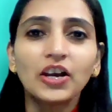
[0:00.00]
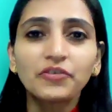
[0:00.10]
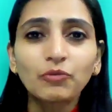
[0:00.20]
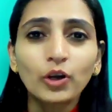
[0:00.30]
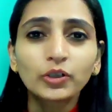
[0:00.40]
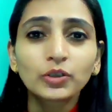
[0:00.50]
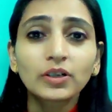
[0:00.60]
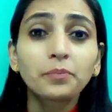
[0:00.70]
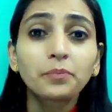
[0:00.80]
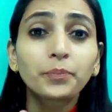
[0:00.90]
If you want
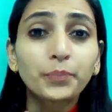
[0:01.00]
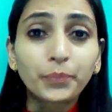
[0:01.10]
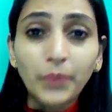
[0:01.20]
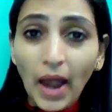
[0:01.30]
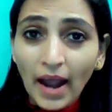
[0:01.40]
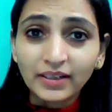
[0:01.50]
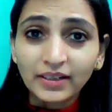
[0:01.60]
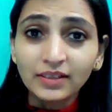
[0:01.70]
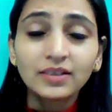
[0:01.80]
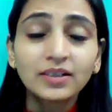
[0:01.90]
a
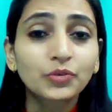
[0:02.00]
branded,